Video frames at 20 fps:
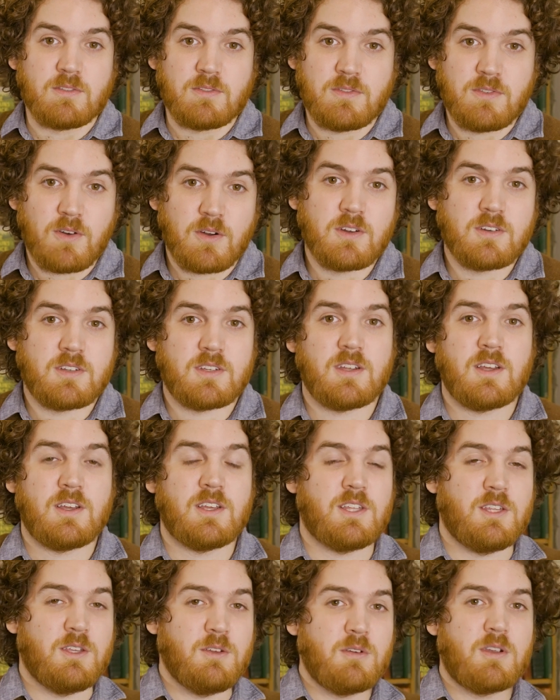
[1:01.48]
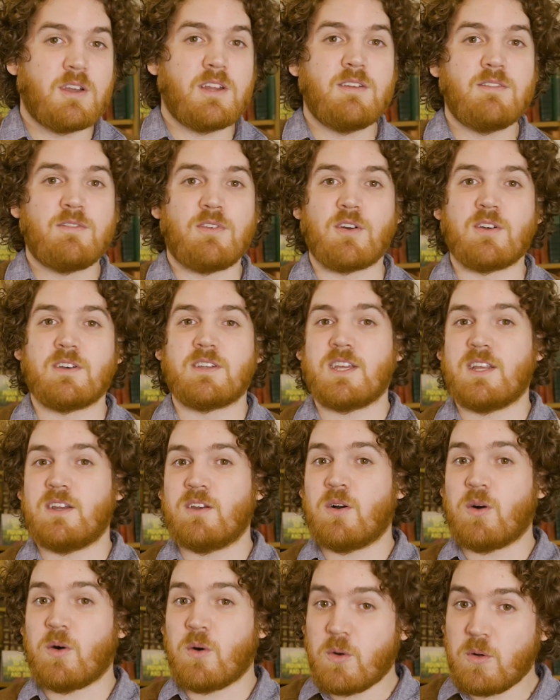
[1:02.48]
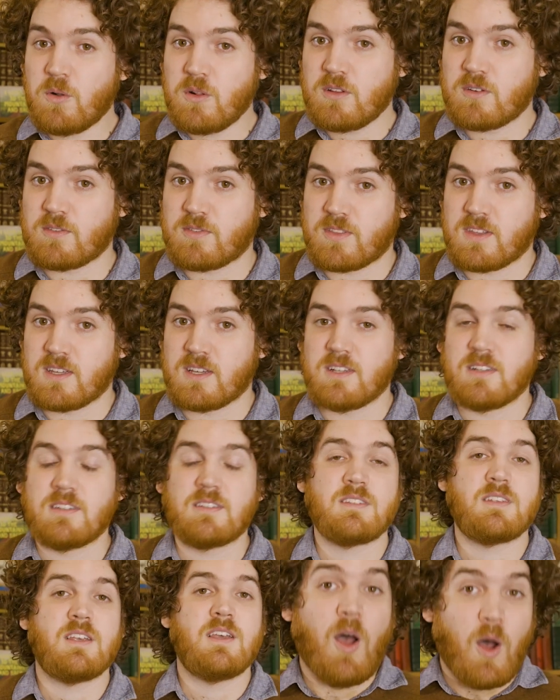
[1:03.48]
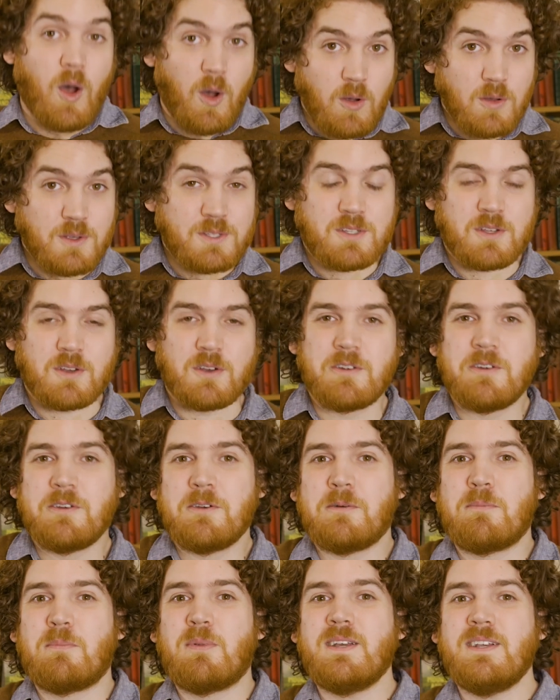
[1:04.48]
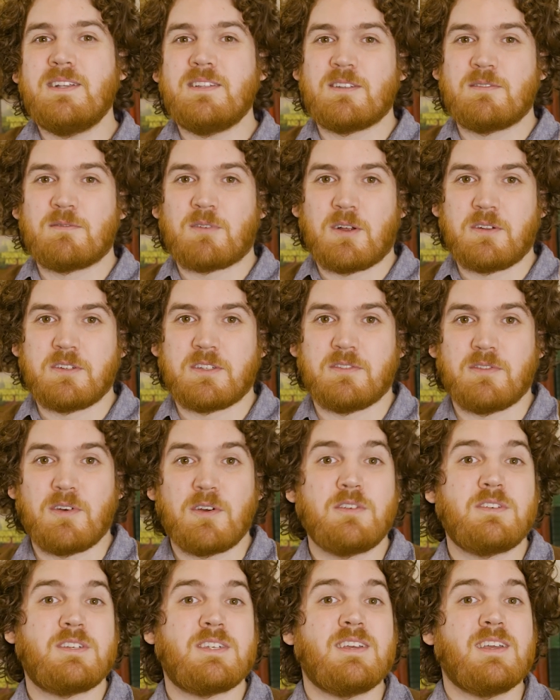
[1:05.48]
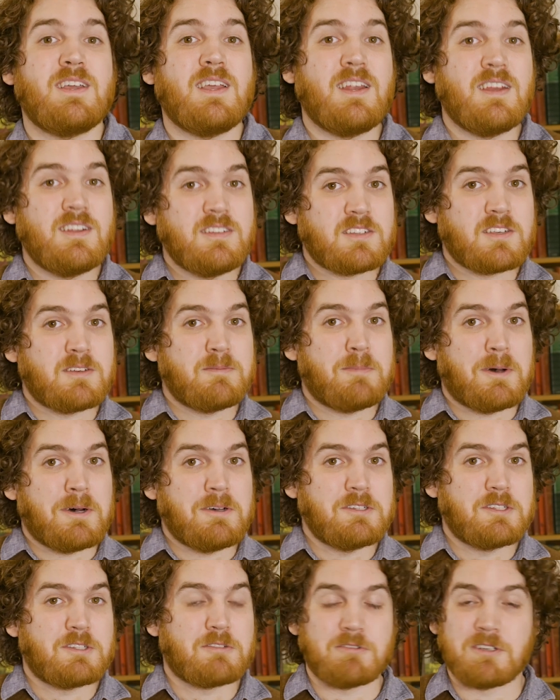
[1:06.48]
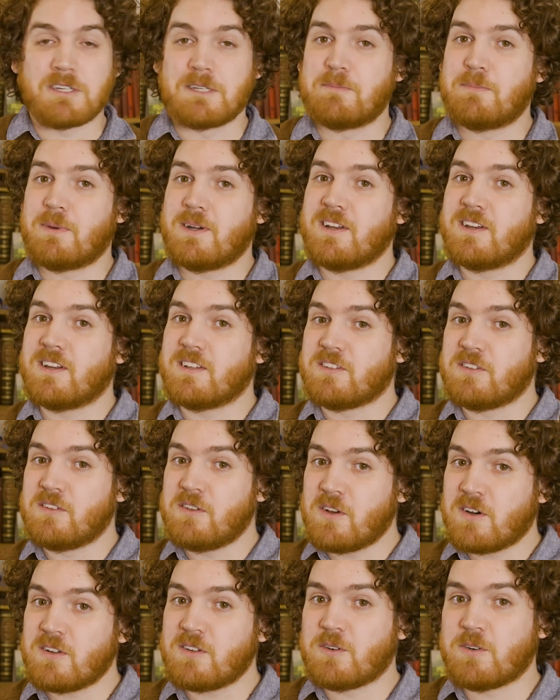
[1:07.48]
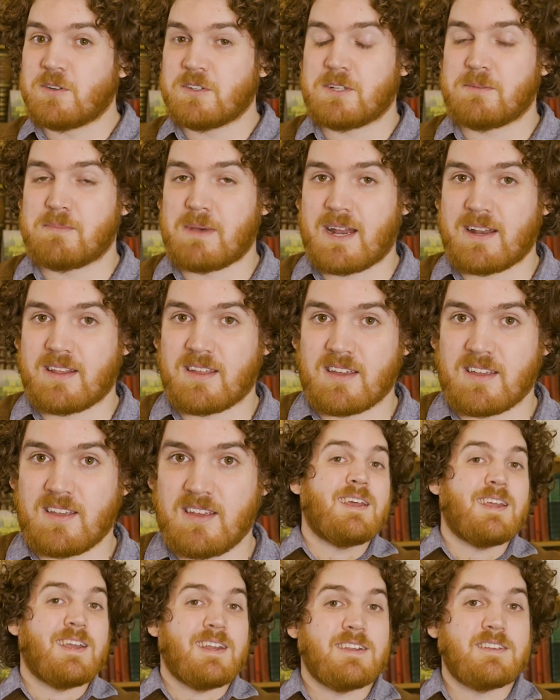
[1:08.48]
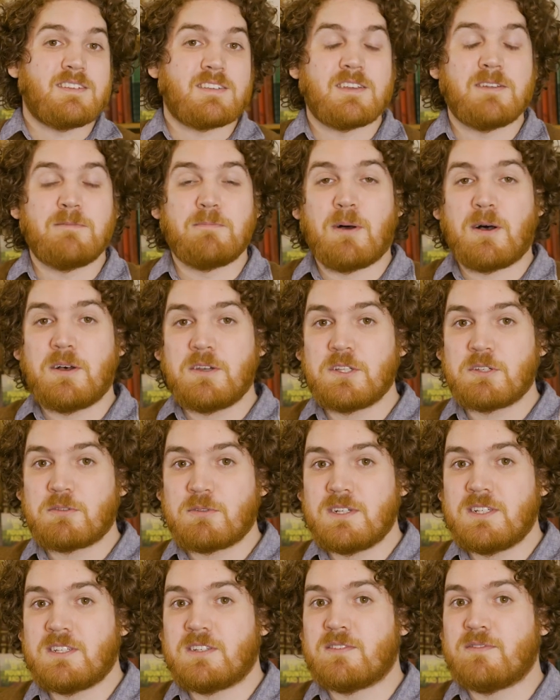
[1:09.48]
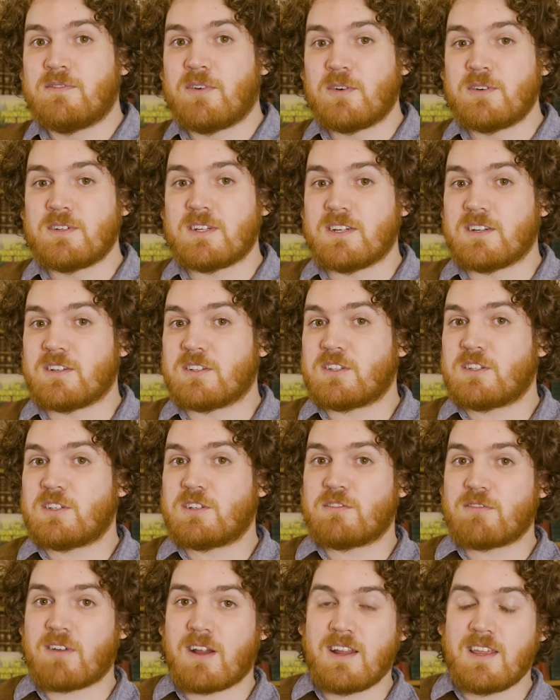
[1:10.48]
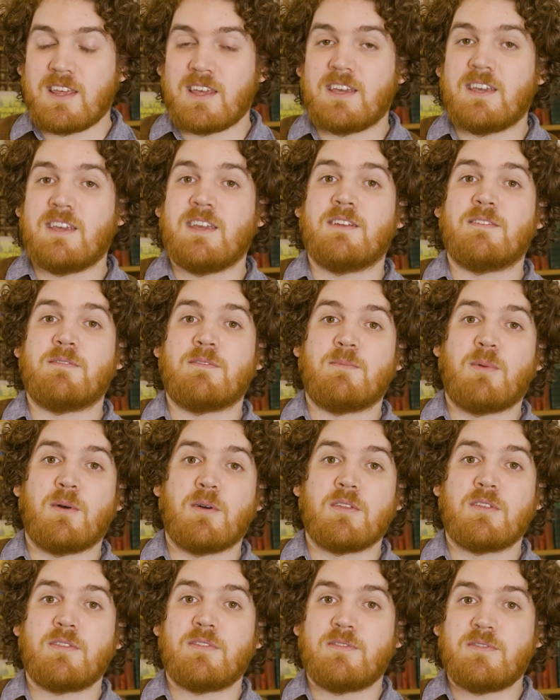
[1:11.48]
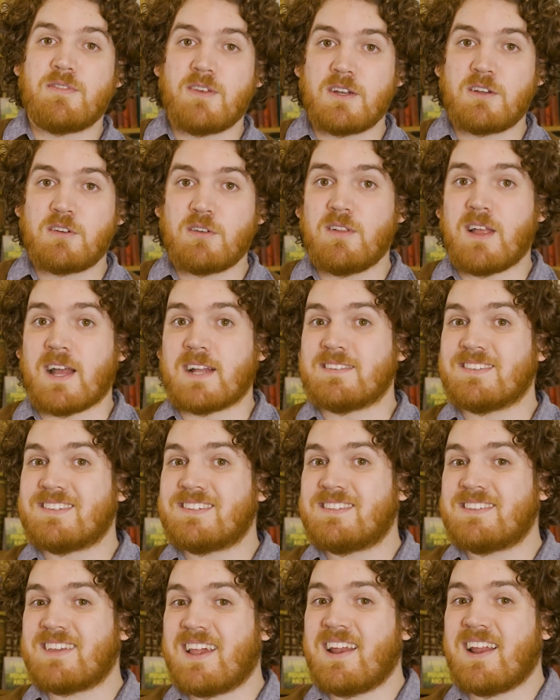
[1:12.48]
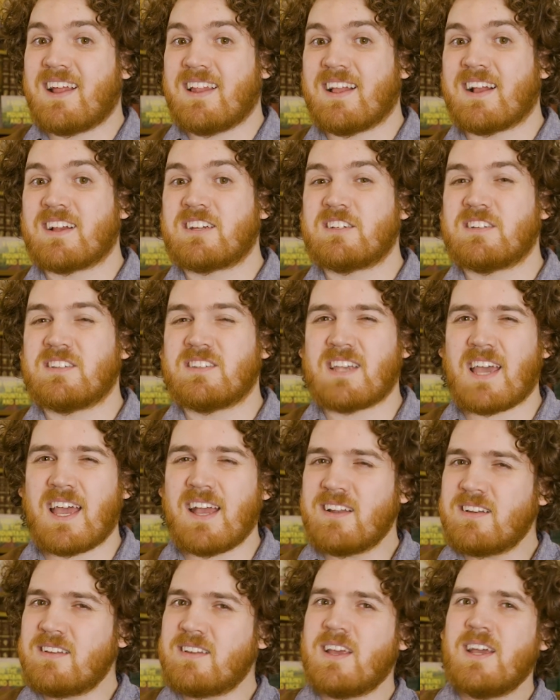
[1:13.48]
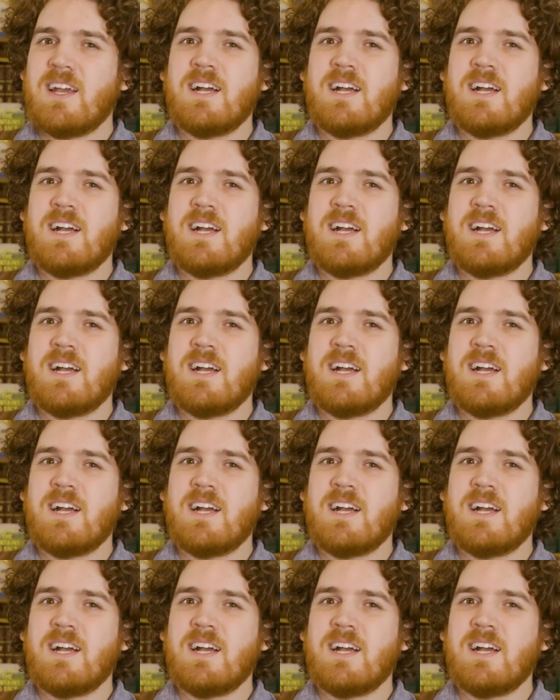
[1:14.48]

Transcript: vote, you can vote in all of these. Also, please enroll to vote. It is compulsory, but it is not automatic. It is compulsory to vote in Australia in both federal and state elections, and